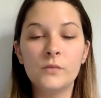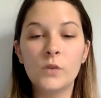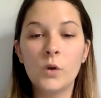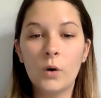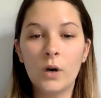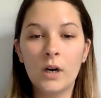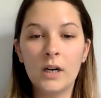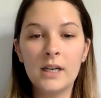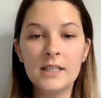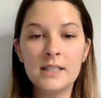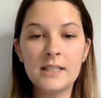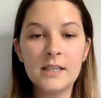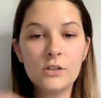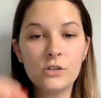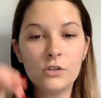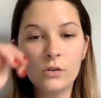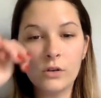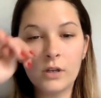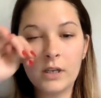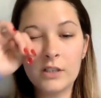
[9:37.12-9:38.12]

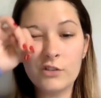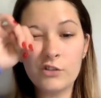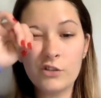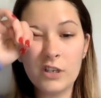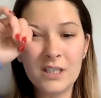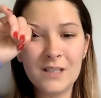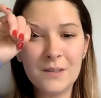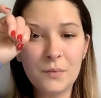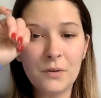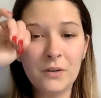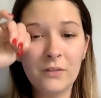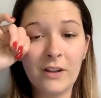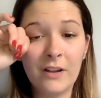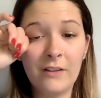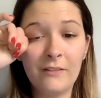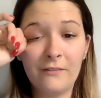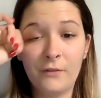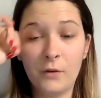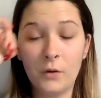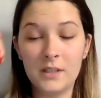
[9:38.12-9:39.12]
Organizational constraints
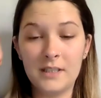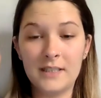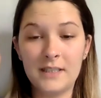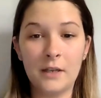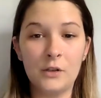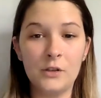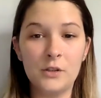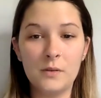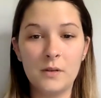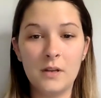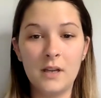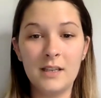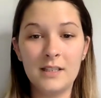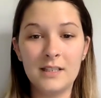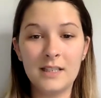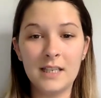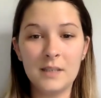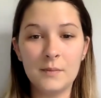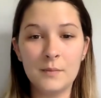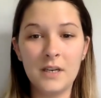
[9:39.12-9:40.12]
prevent full
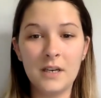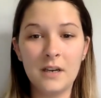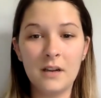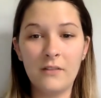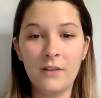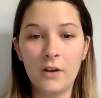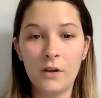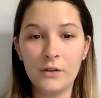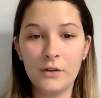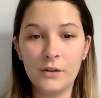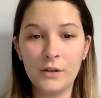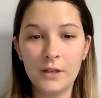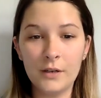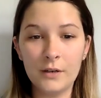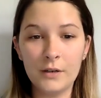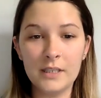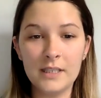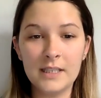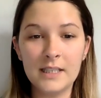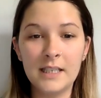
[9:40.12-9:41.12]
assessment of health
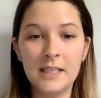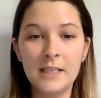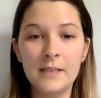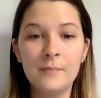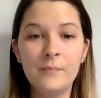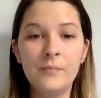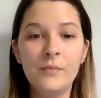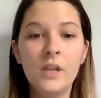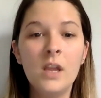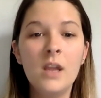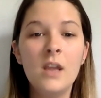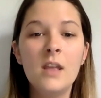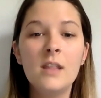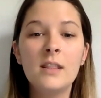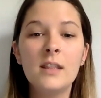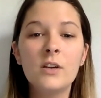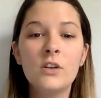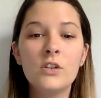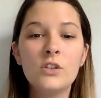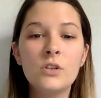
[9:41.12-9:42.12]
literacy.
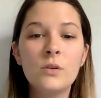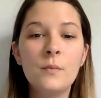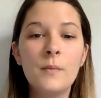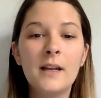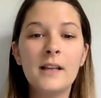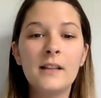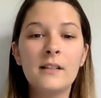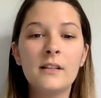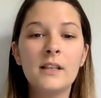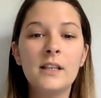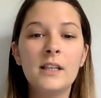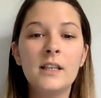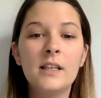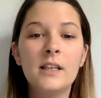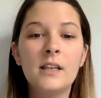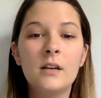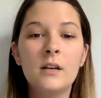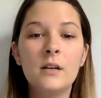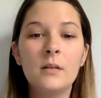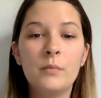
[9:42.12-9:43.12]
They also might
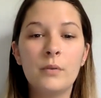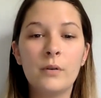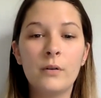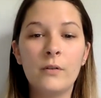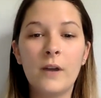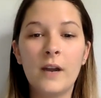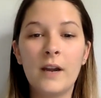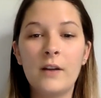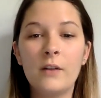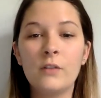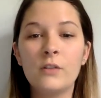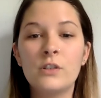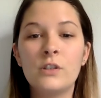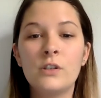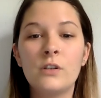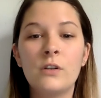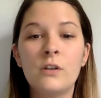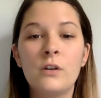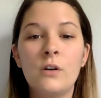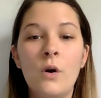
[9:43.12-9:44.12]
lead providers
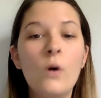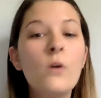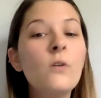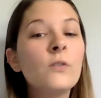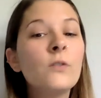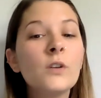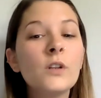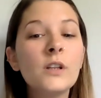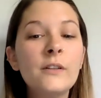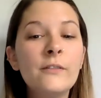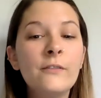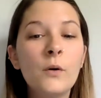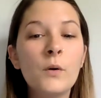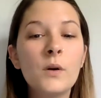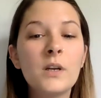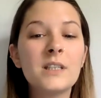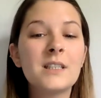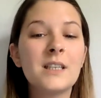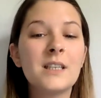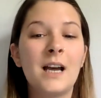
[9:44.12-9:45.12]
to overly
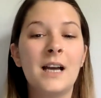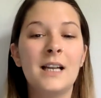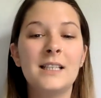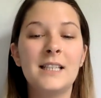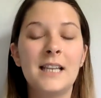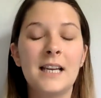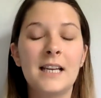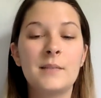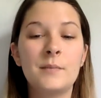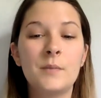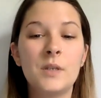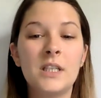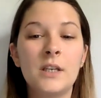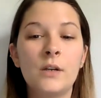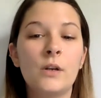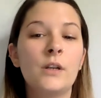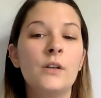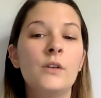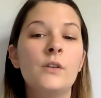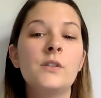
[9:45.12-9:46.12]
focus on text
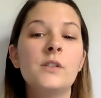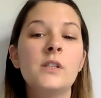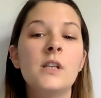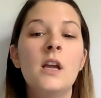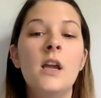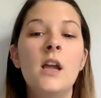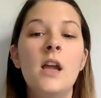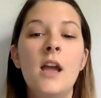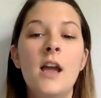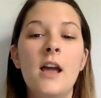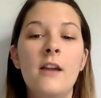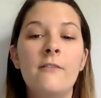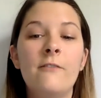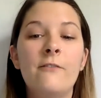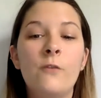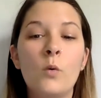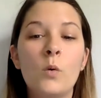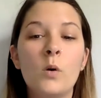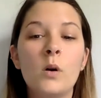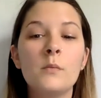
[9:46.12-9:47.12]
materials and
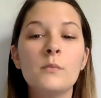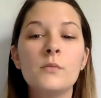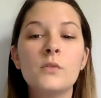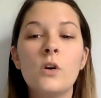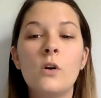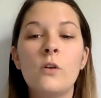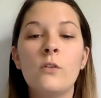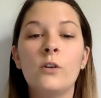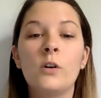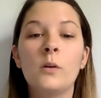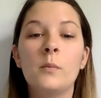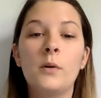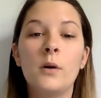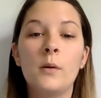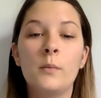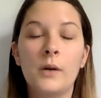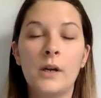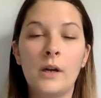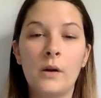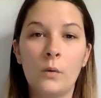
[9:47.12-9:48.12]
forms over
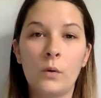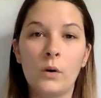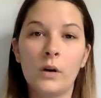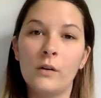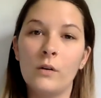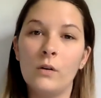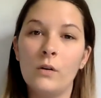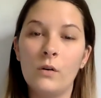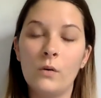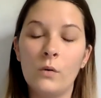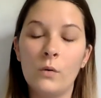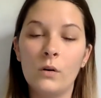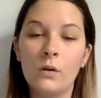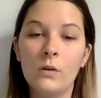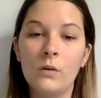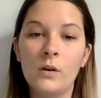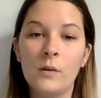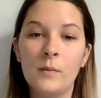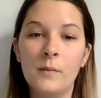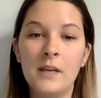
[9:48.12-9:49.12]
appropriate
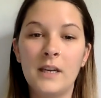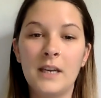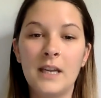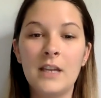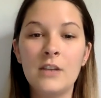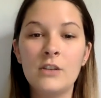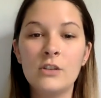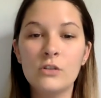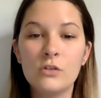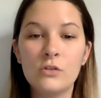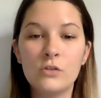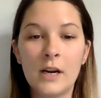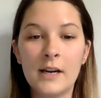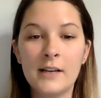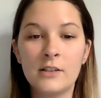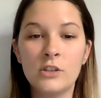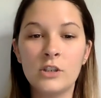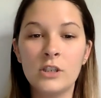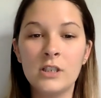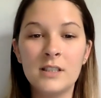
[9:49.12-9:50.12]
oral communication
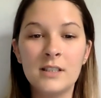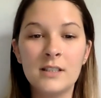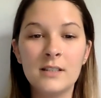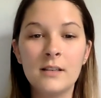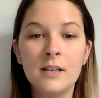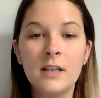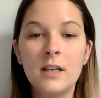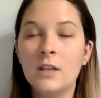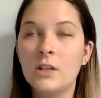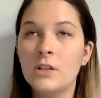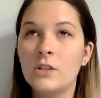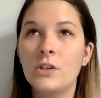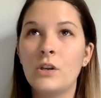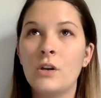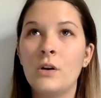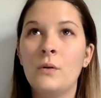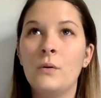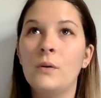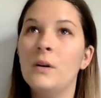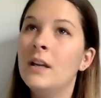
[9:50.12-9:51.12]
strategies.
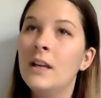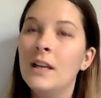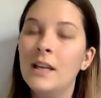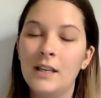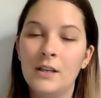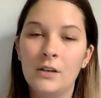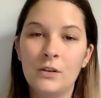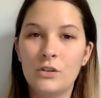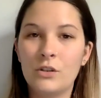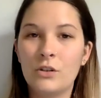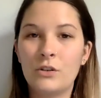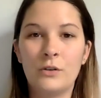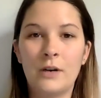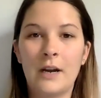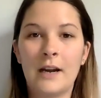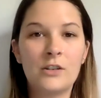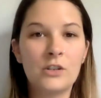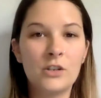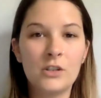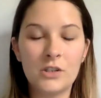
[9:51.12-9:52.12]
So here's the
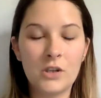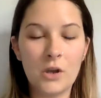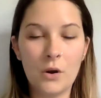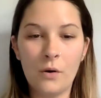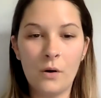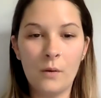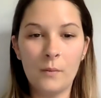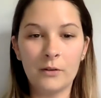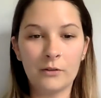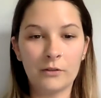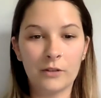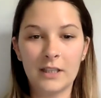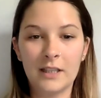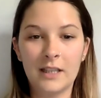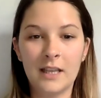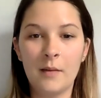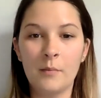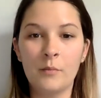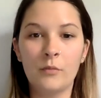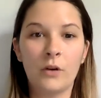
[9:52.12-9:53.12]
directions, go home and read
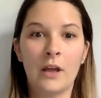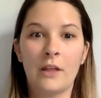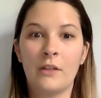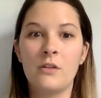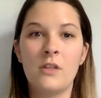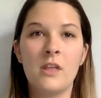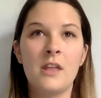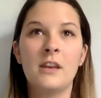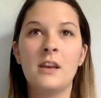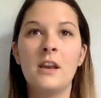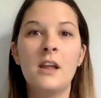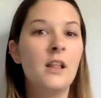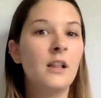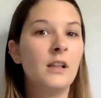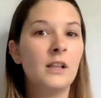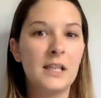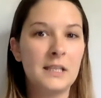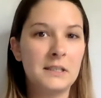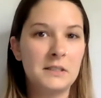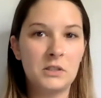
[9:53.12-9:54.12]
them rather than
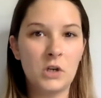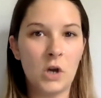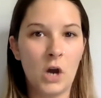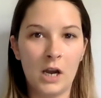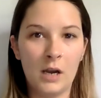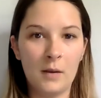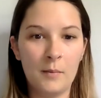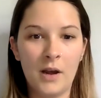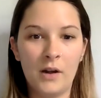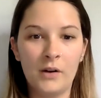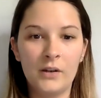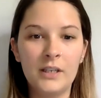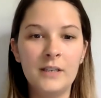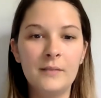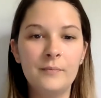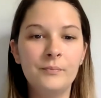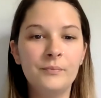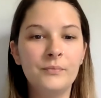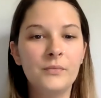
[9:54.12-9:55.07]
let's talk about it.